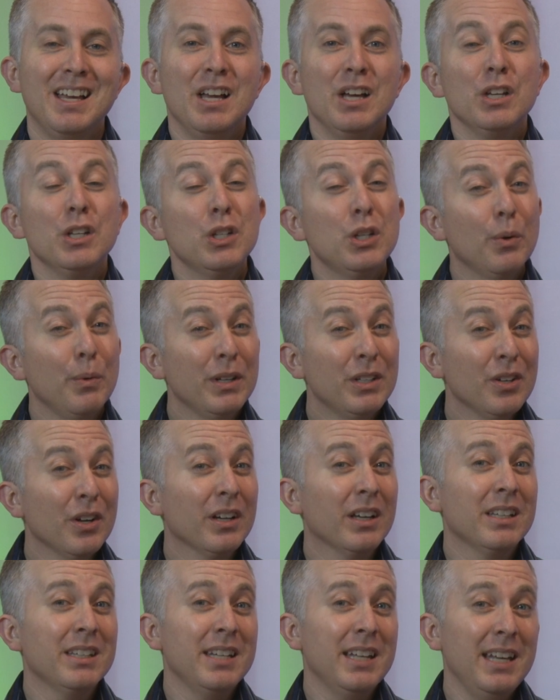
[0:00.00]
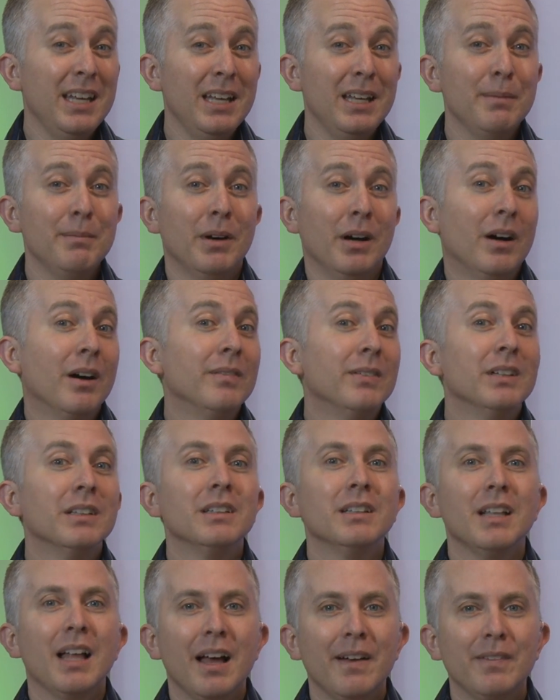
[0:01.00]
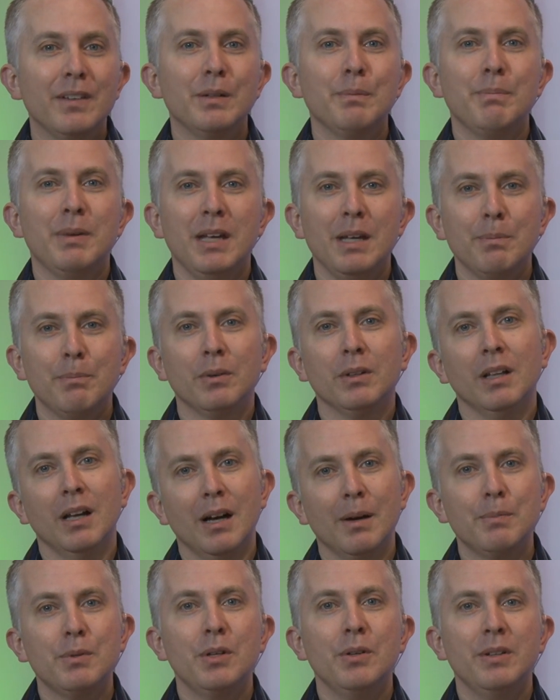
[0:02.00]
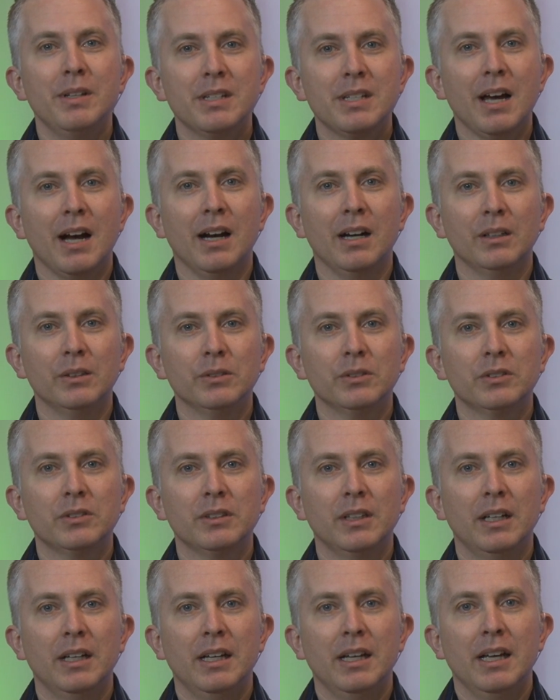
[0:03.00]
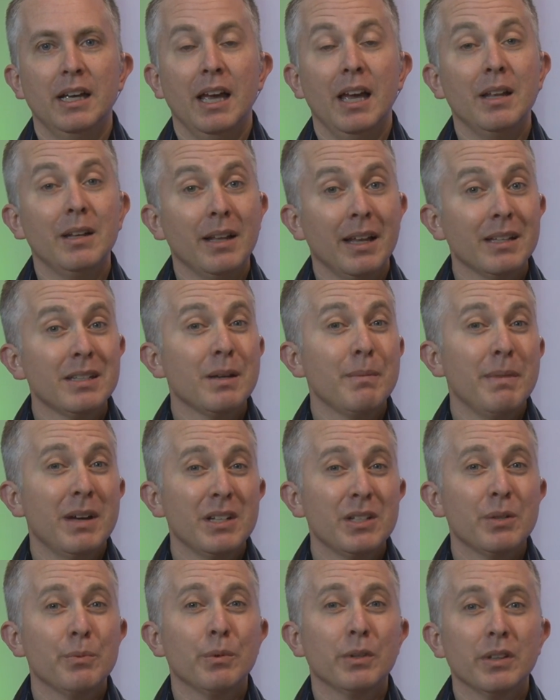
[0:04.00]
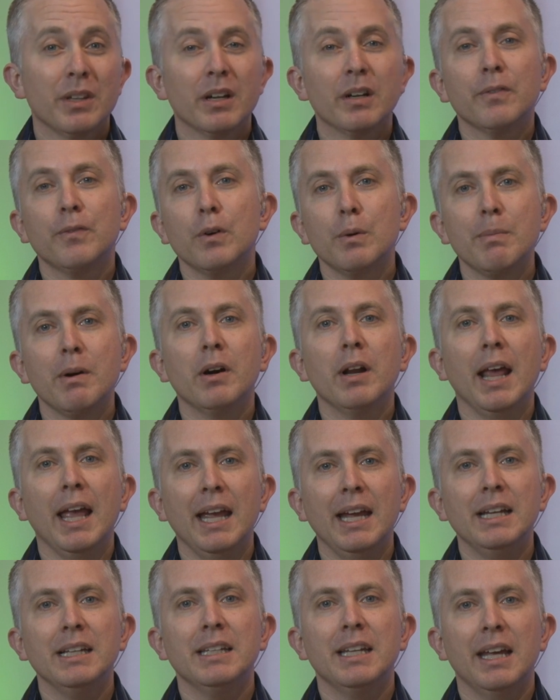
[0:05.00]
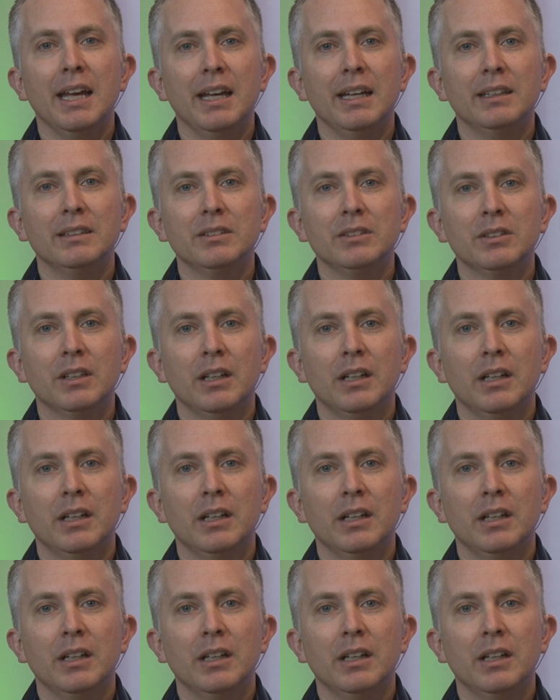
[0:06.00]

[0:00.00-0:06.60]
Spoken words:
So we took a team of 11 people up to his house, and as I mentioned, we were there for about 8 days.